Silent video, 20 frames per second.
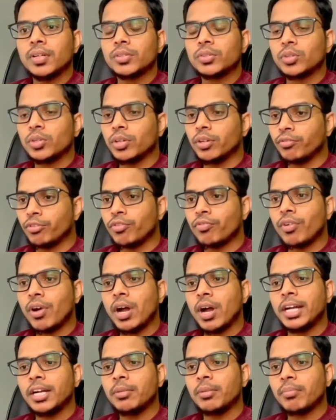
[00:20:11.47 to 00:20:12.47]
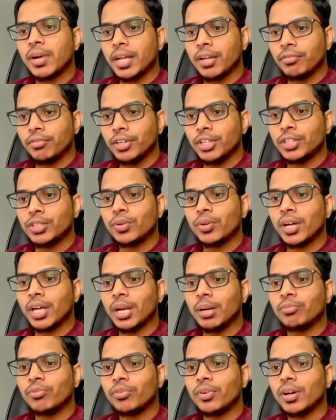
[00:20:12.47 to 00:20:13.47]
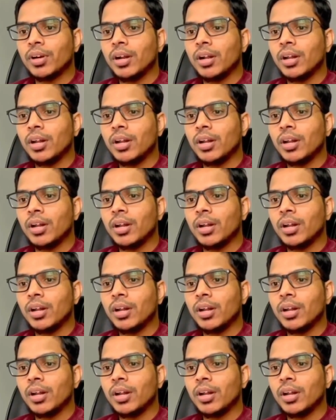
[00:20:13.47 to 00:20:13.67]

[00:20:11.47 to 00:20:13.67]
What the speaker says: So if you find my video helpful,